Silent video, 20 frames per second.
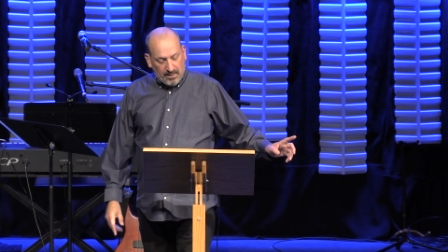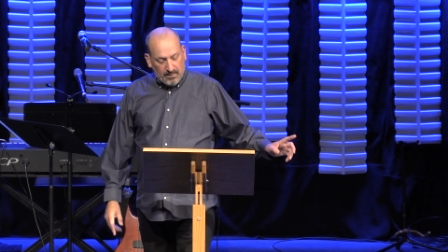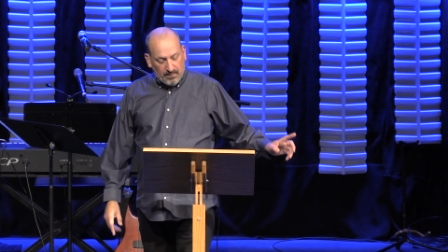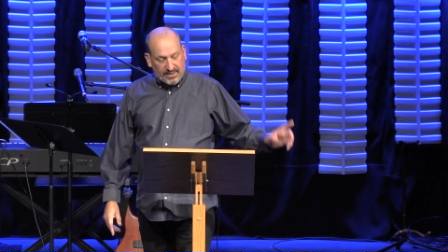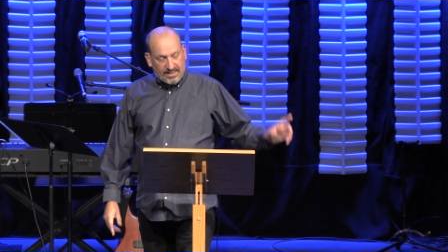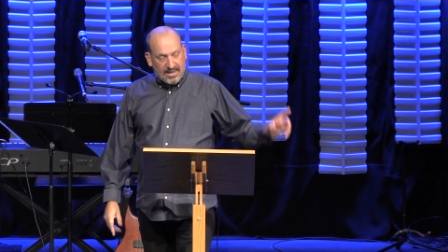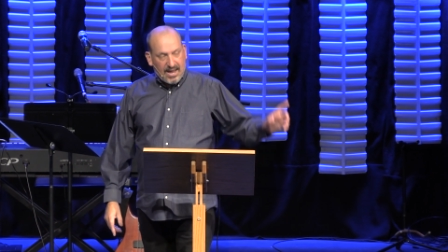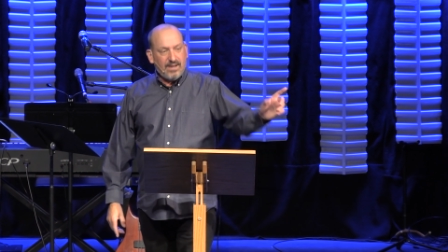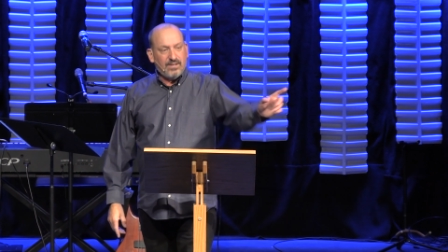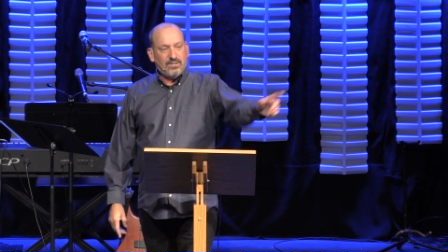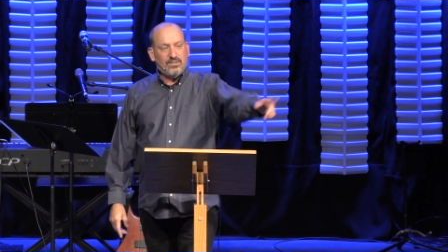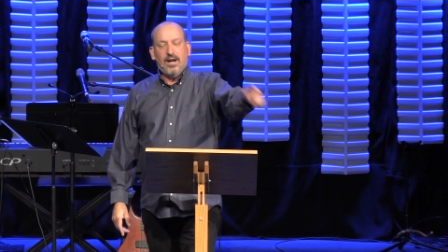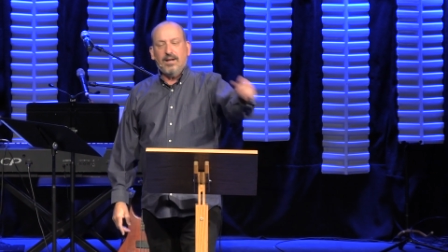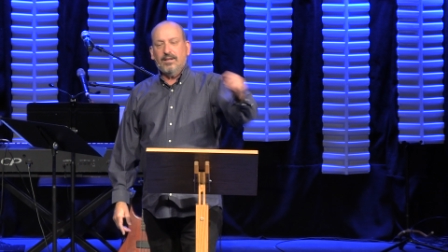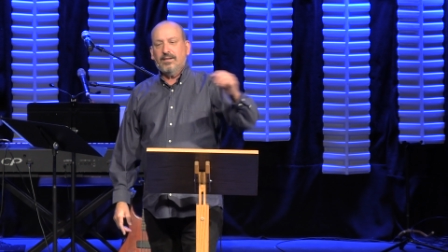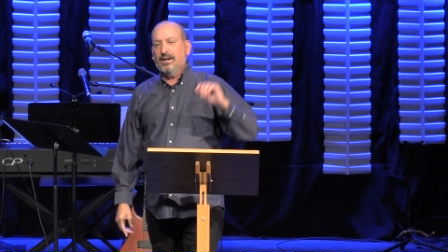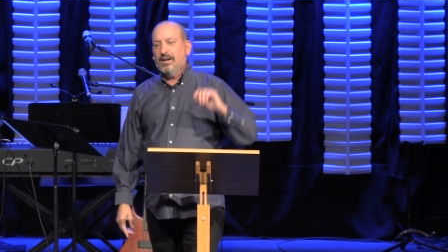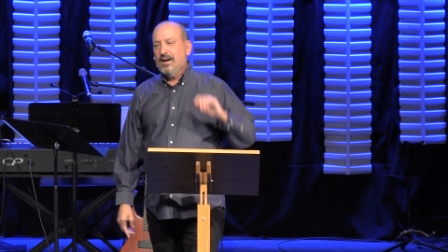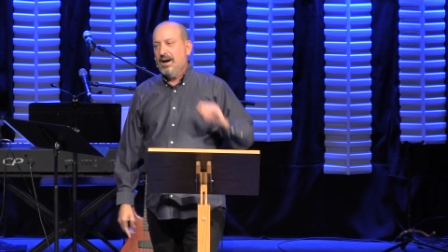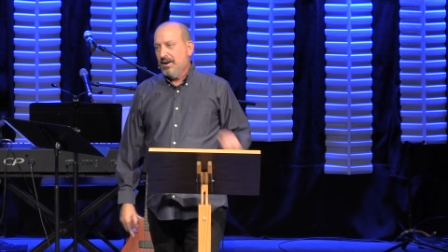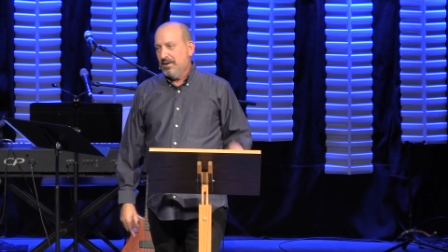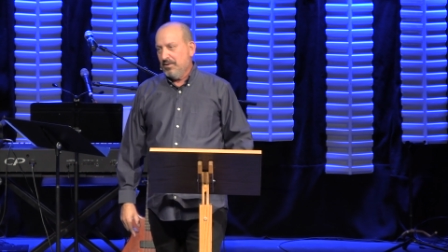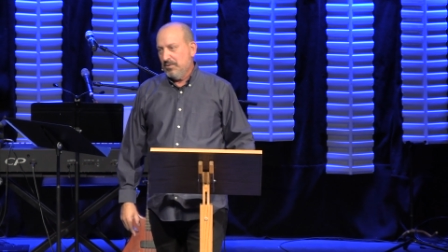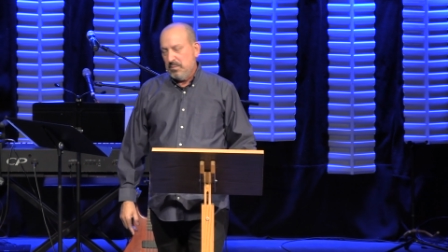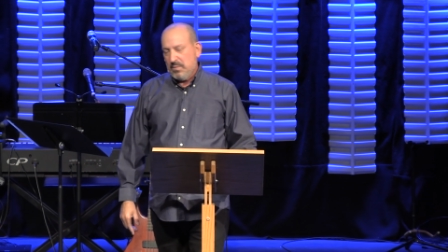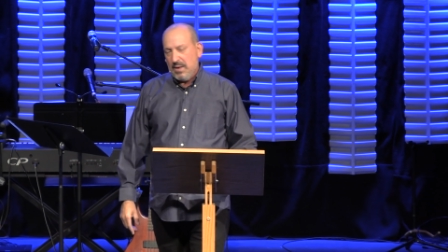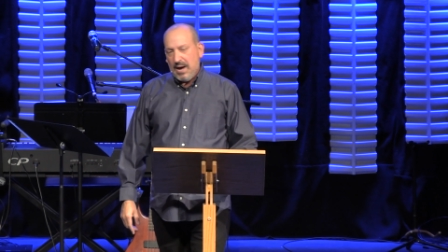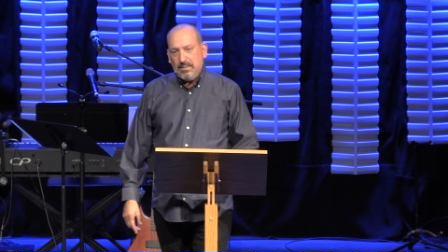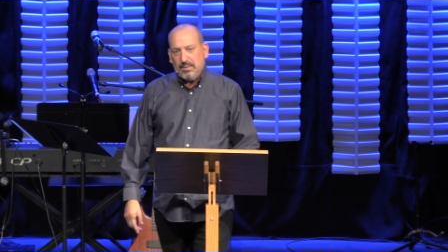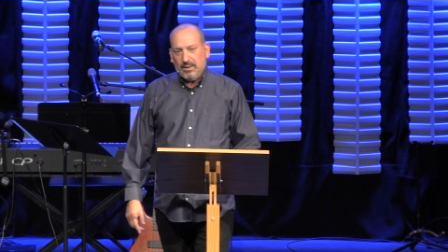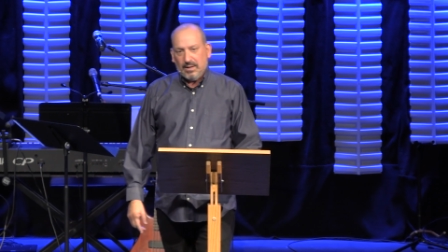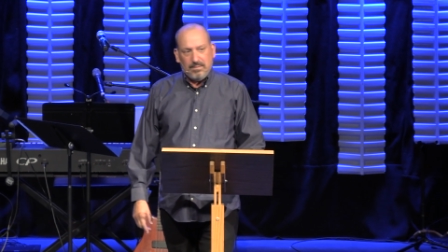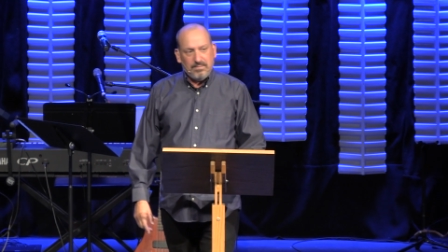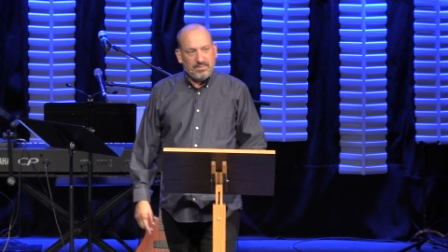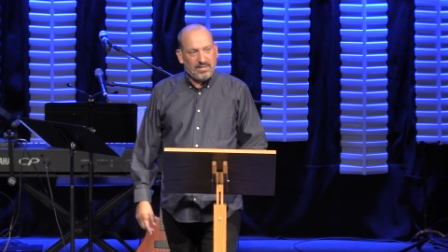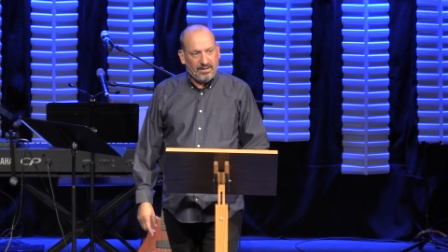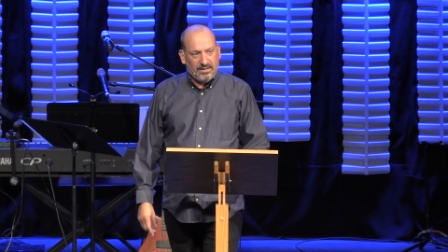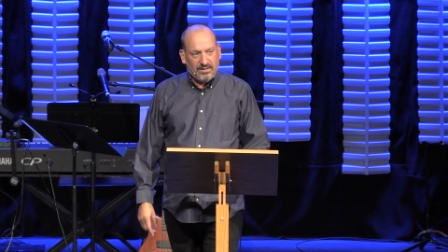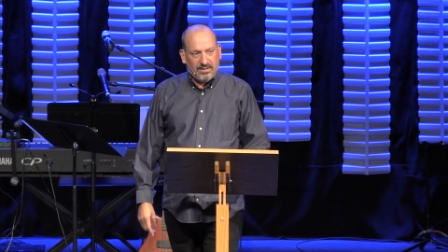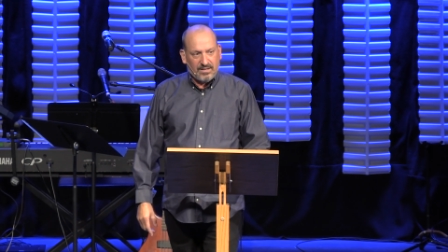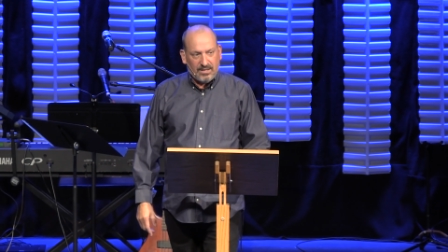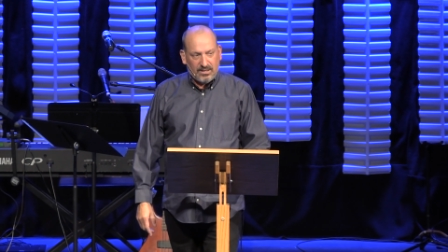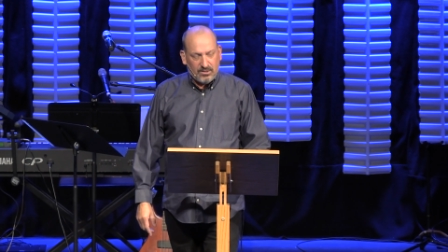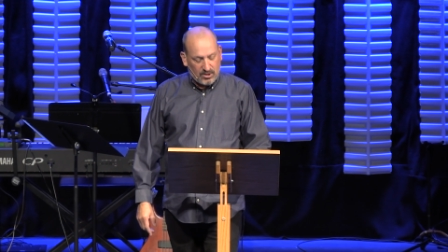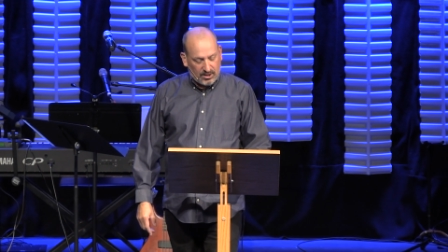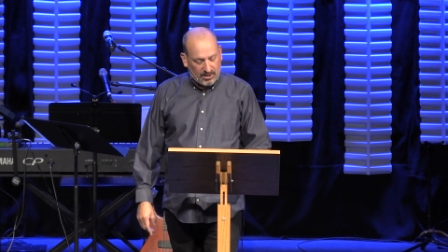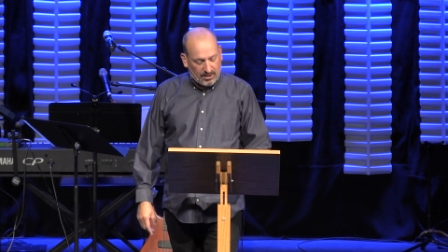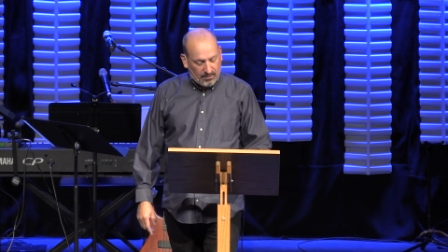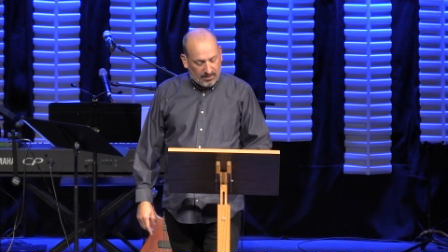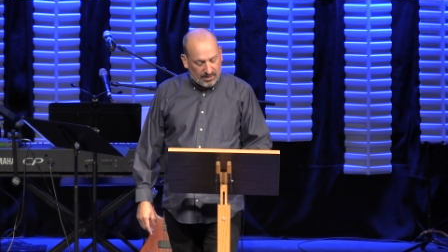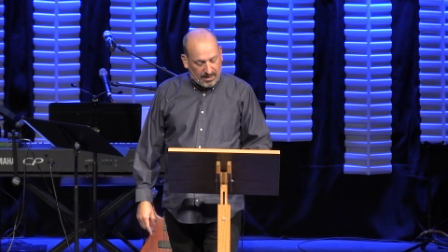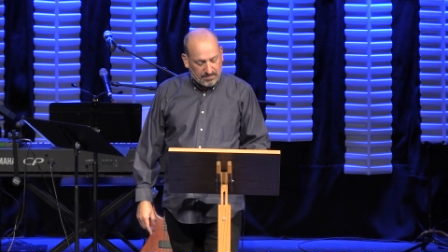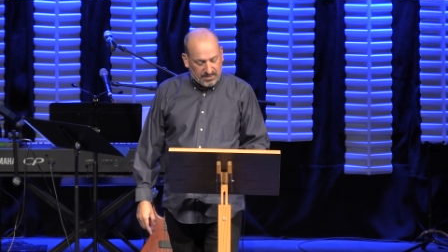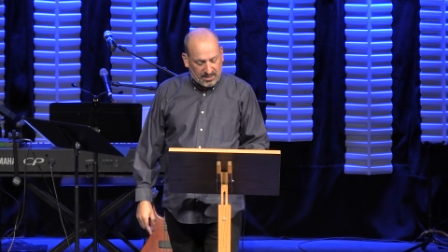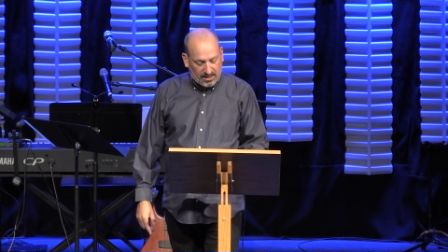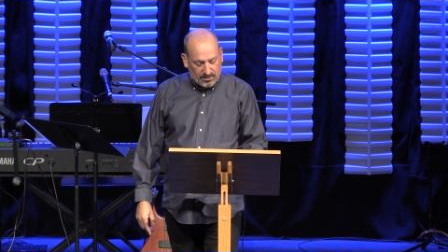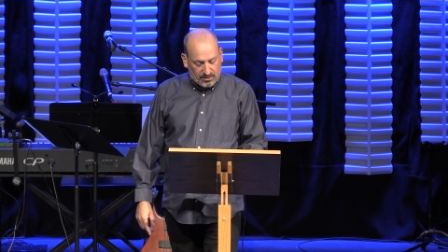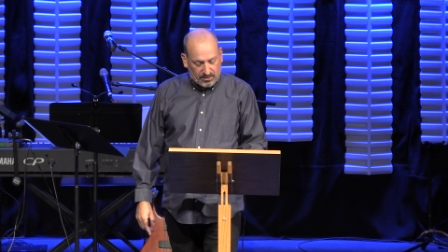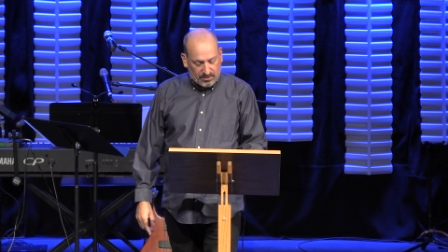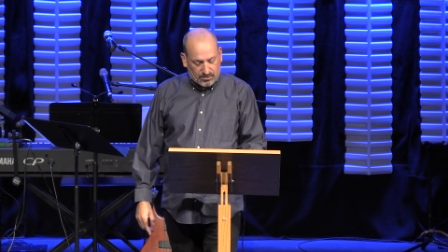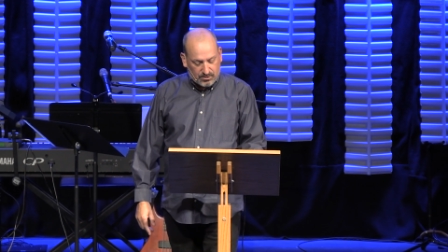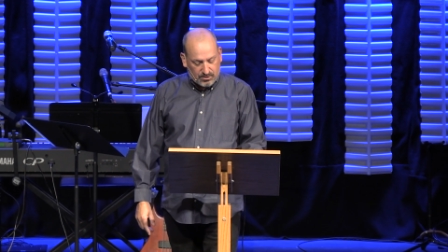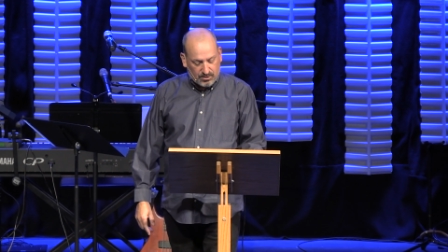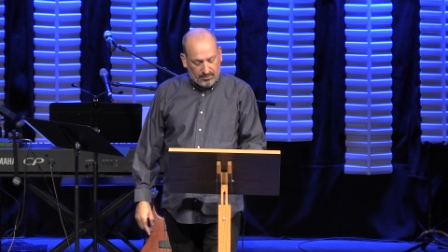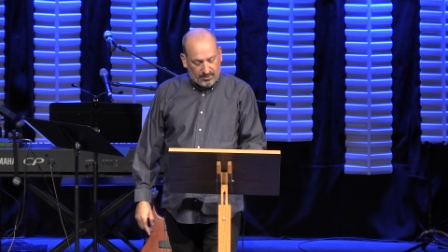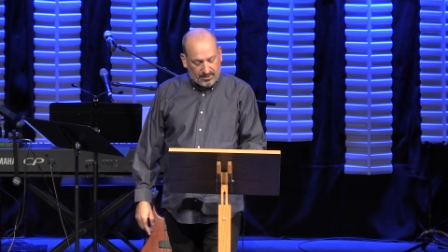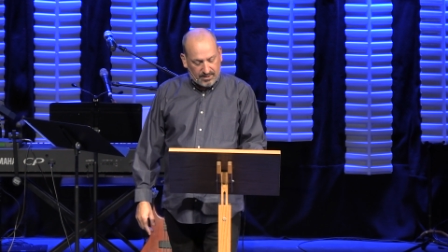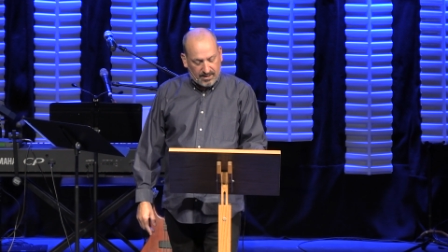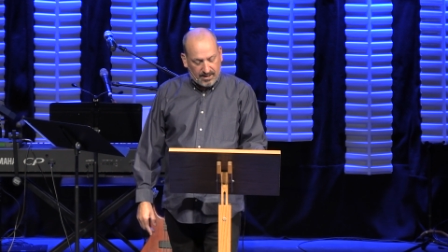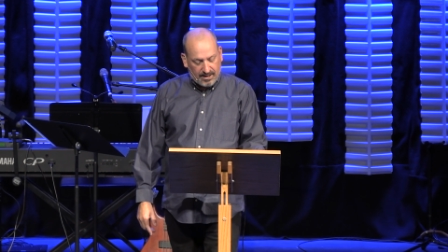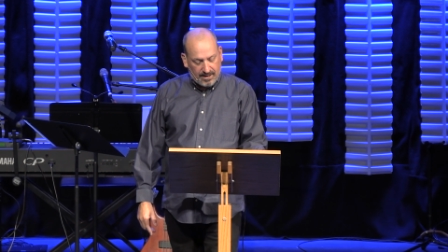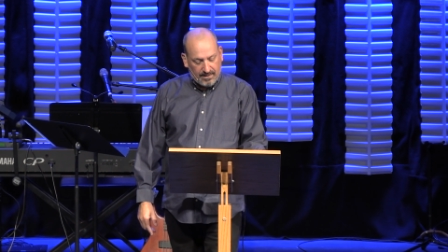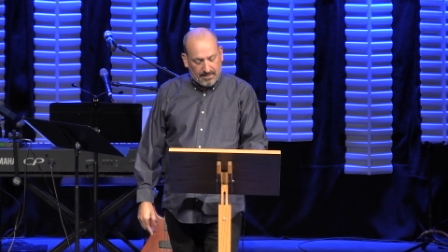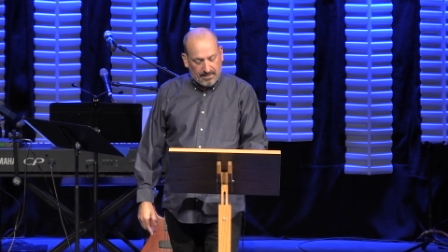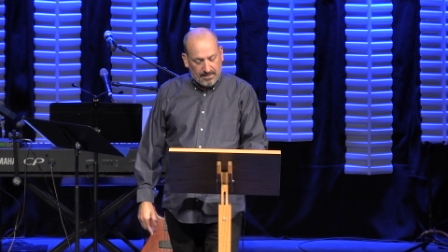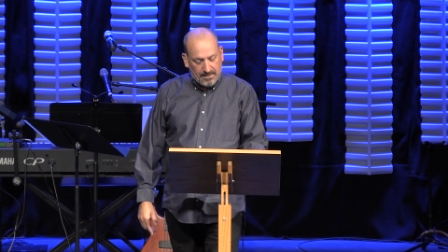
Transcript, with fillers: But that is not the God of the Bible. I'm teaching you and I'm telling you the truth today.